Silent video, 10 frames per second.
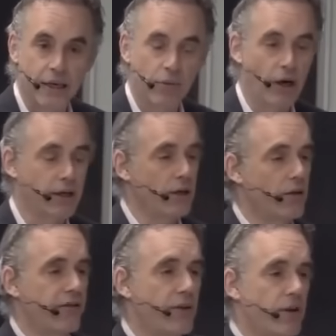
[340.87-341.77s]
Well, you know,
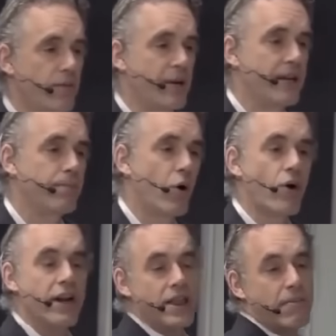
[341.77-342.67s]
if he would have been
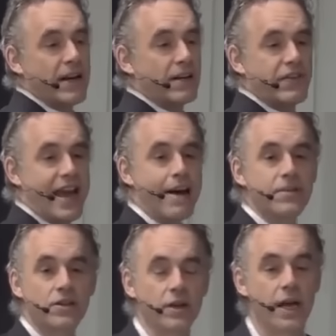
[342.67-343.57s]
born in the middle of the
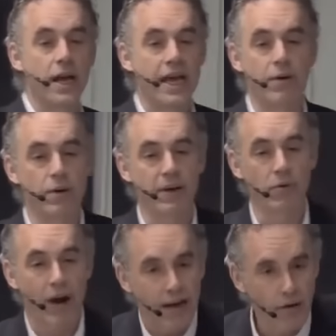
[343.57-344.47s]
Amazon, he would have
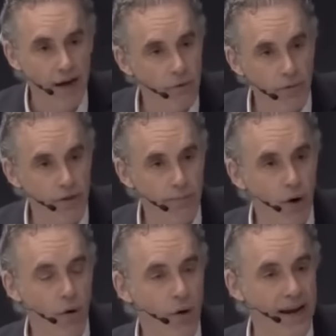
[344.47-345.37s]
been running around with a
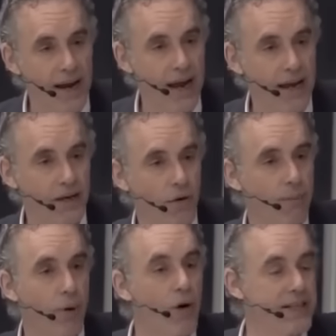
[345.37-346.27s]
bow and, you know, a
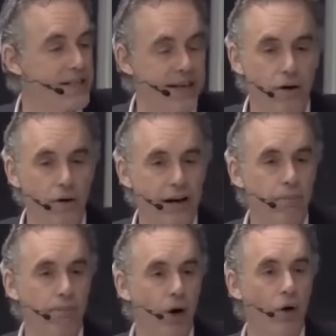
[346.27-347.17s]
poisoned arrow and a
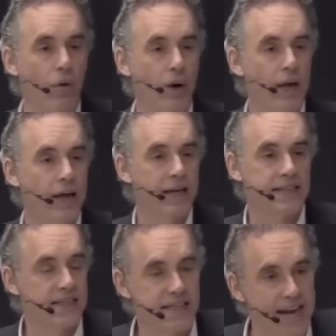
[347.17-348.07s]
bow.
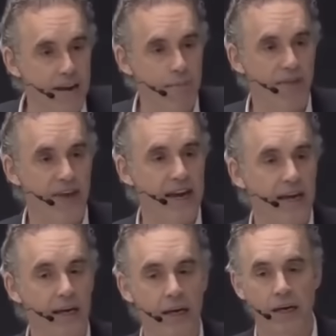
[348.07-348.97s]
It's the same
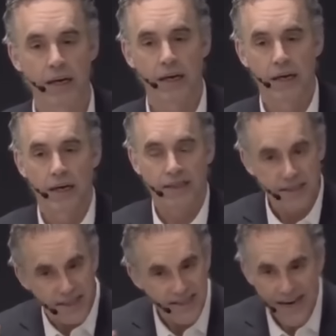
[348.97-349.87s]
thing. It's
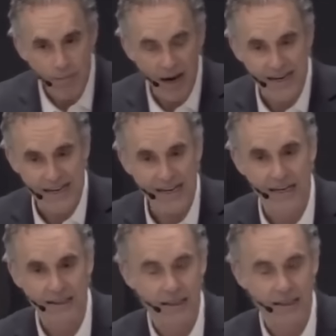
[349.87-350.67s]
the same idea.